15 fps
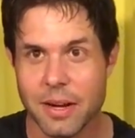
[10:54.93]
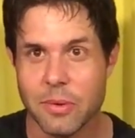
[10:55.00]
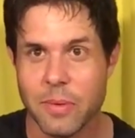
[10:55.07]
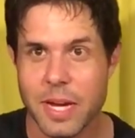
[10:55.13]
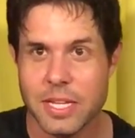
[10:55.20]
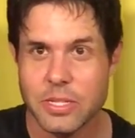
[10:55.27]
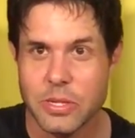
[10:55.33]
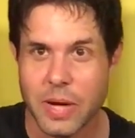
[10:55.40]

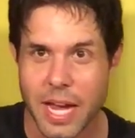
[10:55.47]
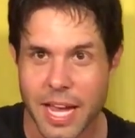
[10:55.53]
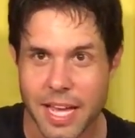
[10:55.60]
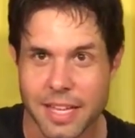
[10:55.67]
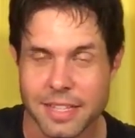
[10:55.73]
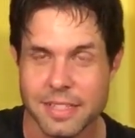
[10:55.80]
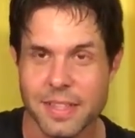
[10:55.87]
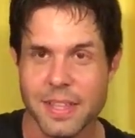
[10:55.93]
raise your
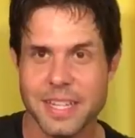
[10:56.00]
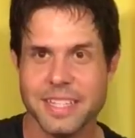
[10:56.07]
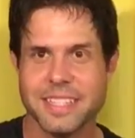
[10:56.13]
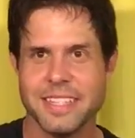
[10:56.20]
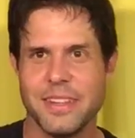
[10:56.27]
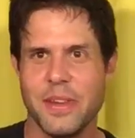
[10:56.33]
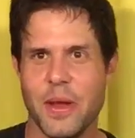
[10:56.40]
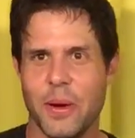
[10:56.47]
hand and let
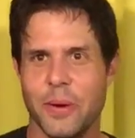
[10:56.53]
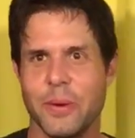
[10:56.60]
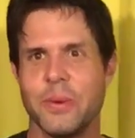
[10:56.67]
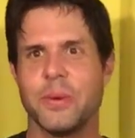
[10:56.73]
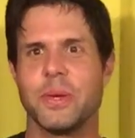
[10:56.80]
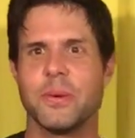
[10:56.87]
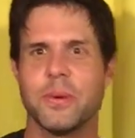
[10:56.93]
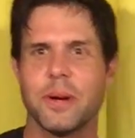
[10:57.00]
us know
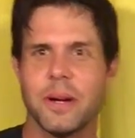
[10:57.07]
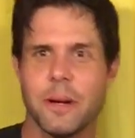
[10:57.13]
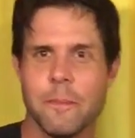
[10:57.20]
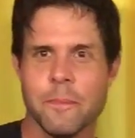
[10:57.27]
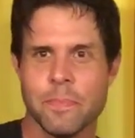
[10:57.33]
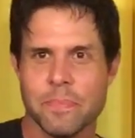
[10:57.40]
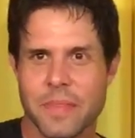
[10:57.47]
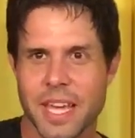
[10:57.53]
who you are
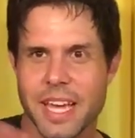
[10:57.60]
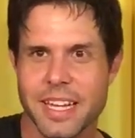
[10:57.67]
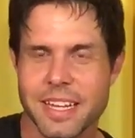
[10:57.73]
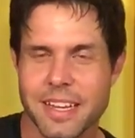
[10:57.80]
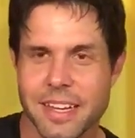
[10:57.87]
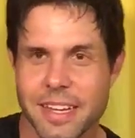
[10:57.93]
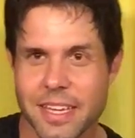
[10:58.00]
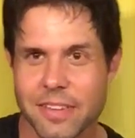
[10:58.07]
and
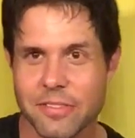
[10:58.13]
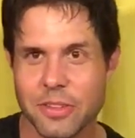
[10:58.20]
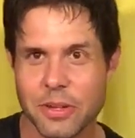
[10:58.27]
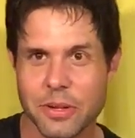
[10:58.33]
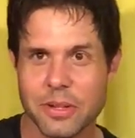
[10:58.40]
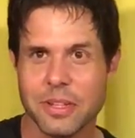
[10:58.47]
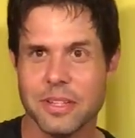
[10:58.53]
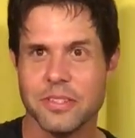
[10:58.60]
if
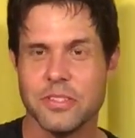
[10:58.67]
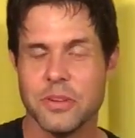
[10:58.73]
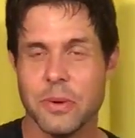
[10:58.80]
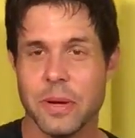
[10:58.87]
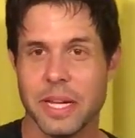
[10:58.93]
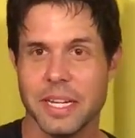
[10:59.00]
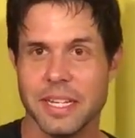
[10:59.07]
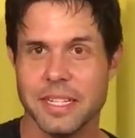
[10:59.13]
you're
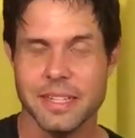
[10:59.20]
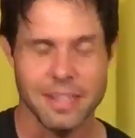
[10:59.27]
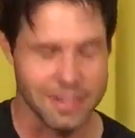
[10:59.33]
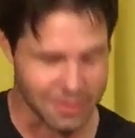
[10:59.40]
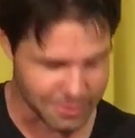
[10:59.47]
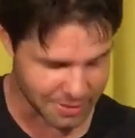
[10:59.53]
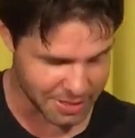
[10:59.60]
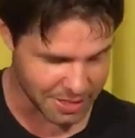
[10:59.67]
enjoying it.
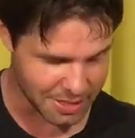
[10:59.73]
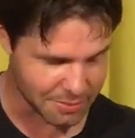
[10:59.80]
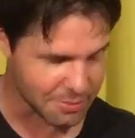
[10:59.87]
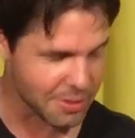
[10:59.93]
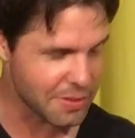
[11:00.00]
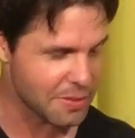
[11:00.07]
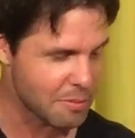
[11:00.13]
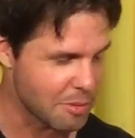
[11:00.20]
Oh God,
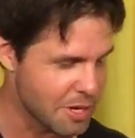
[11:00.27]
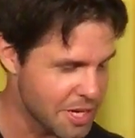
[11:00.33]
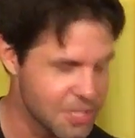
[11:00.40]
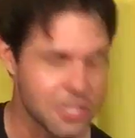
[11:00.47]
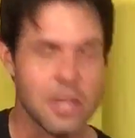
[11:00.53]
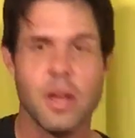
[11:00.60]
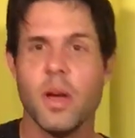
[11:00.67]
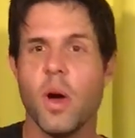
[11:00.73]
we're on the
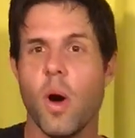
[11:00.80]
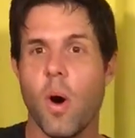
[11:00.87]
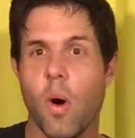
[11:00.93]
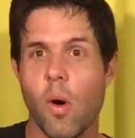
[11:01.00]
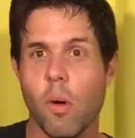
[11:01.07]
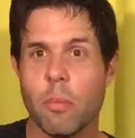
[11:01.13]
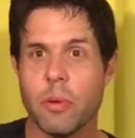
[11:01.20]
bridge. Whole